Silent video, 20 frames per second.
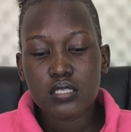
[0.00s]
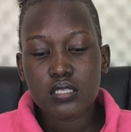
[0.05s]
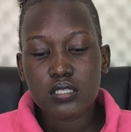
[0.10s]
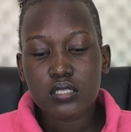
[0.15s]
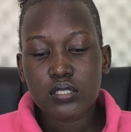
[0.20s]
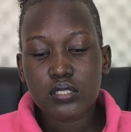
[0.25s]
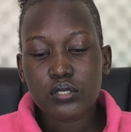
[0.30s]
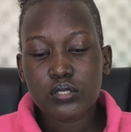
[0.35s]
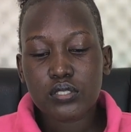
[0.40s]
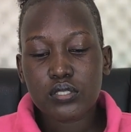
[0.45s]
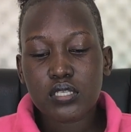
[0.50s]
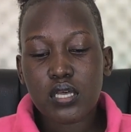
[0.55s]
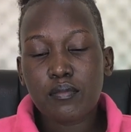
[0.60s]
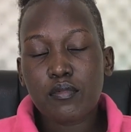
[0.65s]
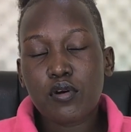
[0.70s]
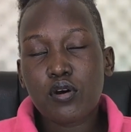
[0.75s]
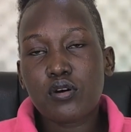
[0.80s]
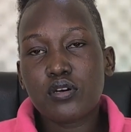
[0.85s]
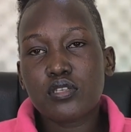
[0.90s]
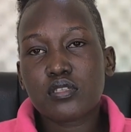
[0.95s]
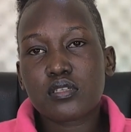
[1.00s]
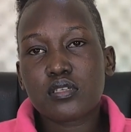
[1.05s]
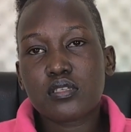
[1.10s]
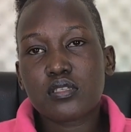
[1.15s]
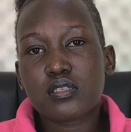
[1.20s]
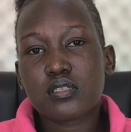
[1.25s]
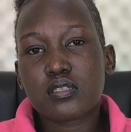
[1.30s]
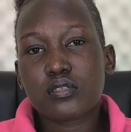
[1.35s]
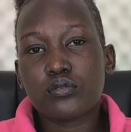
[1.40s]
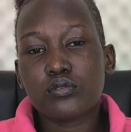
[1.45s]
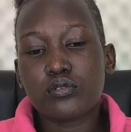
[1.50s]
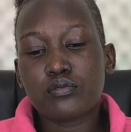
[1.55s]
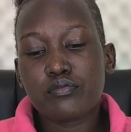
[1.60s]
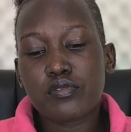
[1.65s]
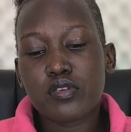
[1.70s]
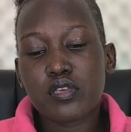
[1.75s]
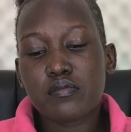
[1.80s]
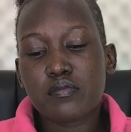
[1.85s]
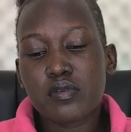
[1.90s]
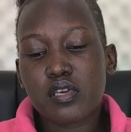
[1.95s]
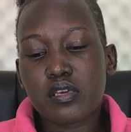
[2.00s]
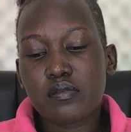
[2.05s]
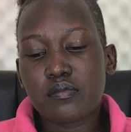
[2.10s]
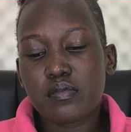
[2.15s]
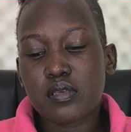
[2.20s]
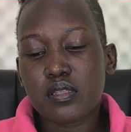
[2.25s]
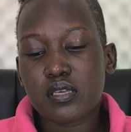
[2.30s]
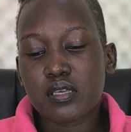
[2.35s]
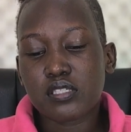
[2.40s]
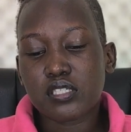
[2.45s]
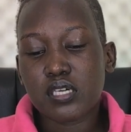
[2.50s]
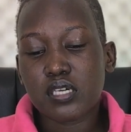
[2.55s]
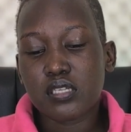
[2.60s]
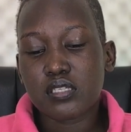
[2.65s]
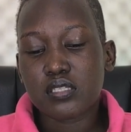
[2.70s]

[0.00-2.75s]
So some causes could be maybe the child